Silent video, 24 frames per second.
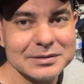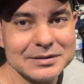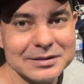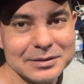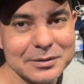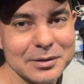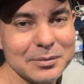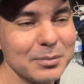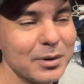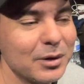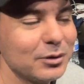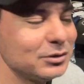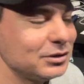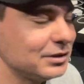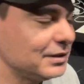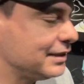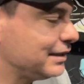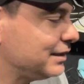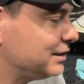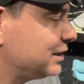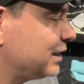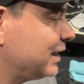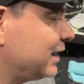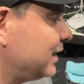you know, most
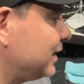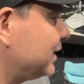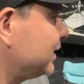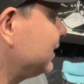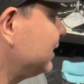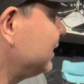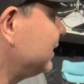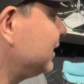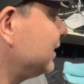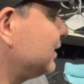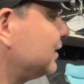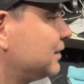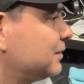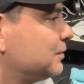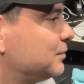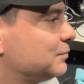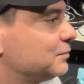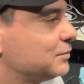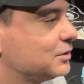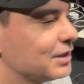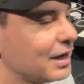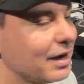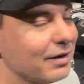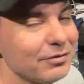DJ uh,
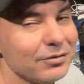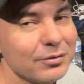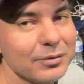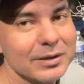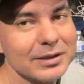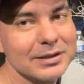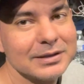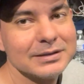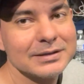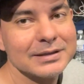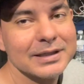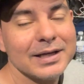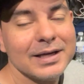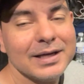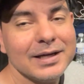software.